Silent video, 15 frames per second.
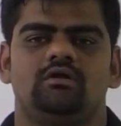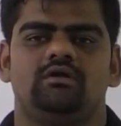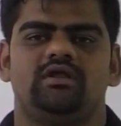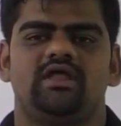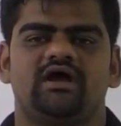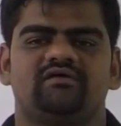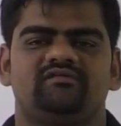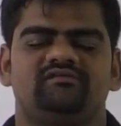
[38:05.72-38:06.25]

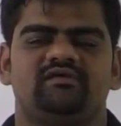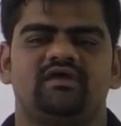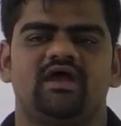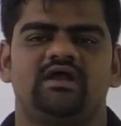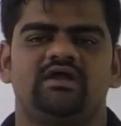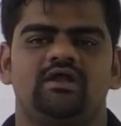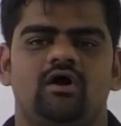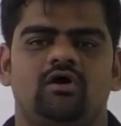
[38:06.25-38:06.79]
ducks
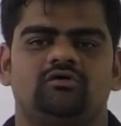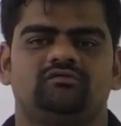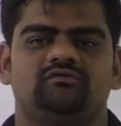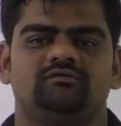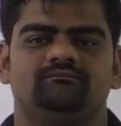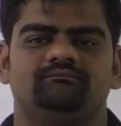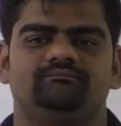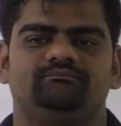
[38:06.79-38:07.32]
and
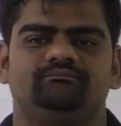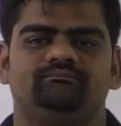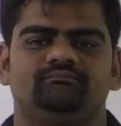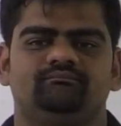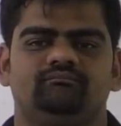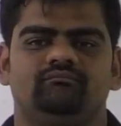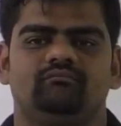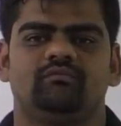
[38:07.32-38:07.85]
dogs.
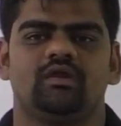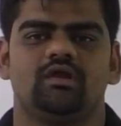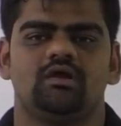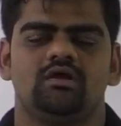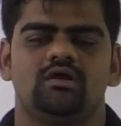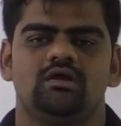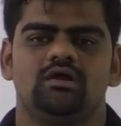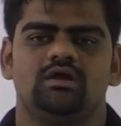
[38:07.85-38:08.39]

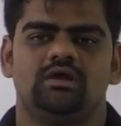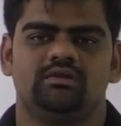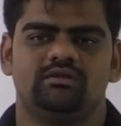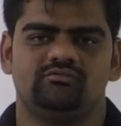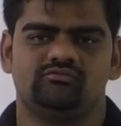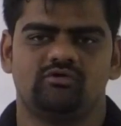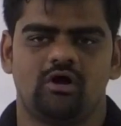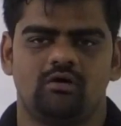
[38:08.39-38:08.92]
In
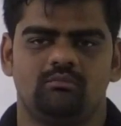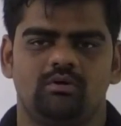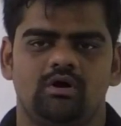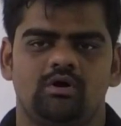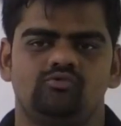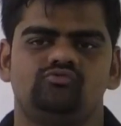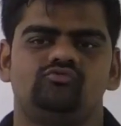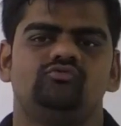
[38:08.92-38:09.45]
the form
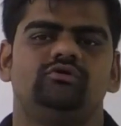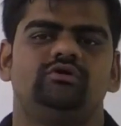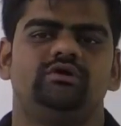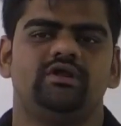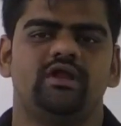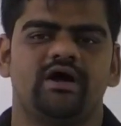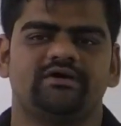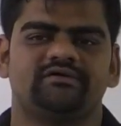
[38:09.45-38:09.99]
of
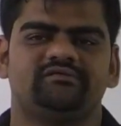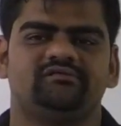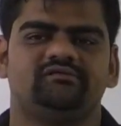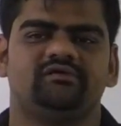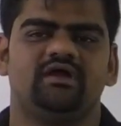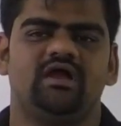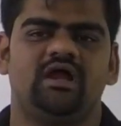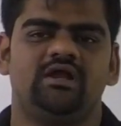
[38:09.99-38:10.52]
ducks
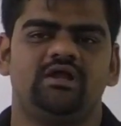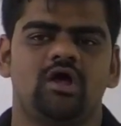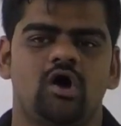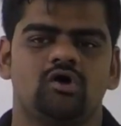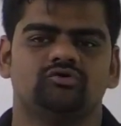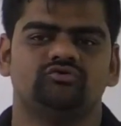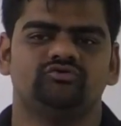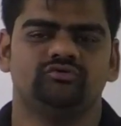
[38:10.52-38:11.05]
and
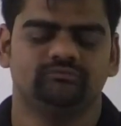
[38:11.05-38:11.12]
dogs.